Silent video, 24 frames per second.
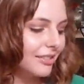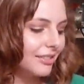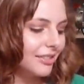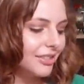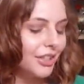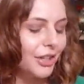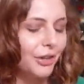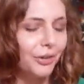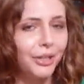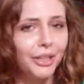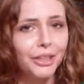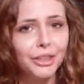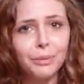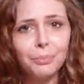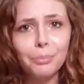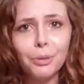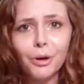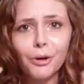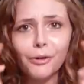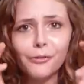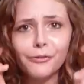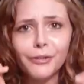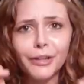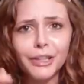you know, get the
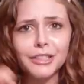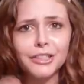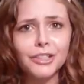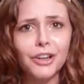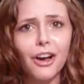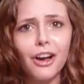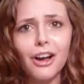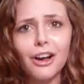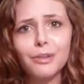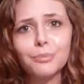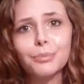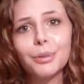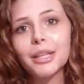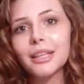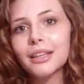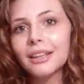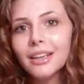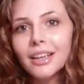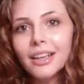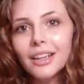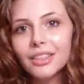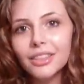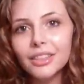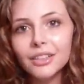perfect dog. But
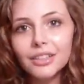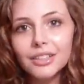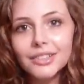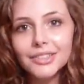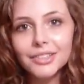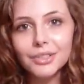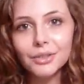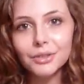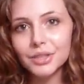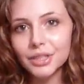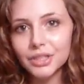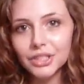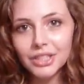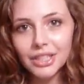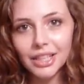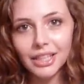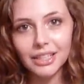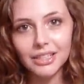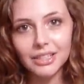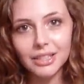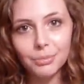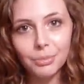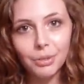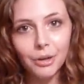there is no such
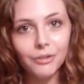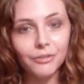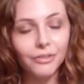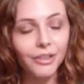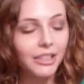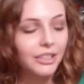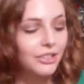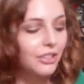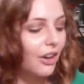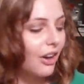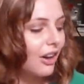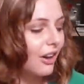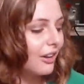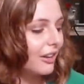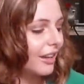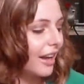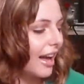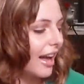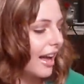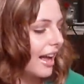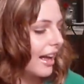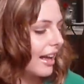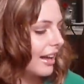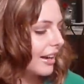thing as the perfect dog,
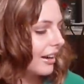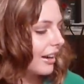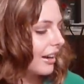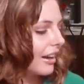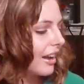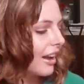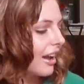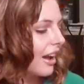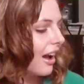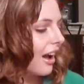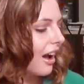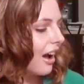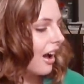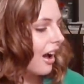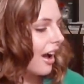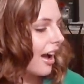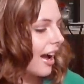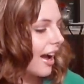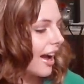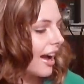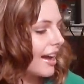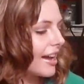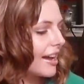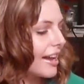and
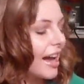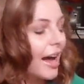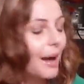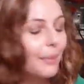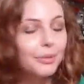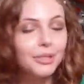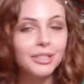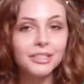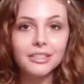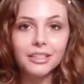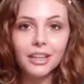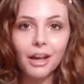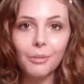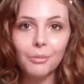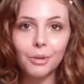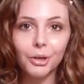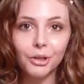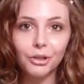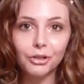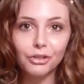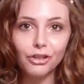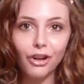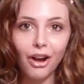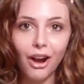I happened to come
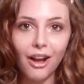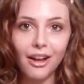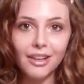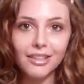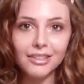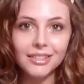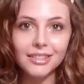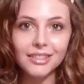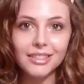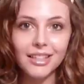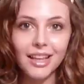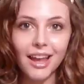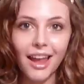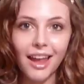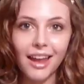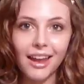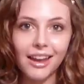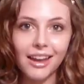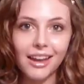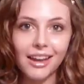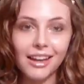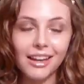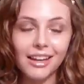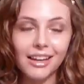across
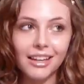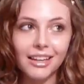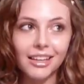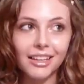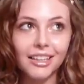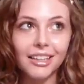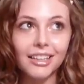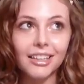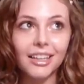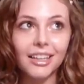a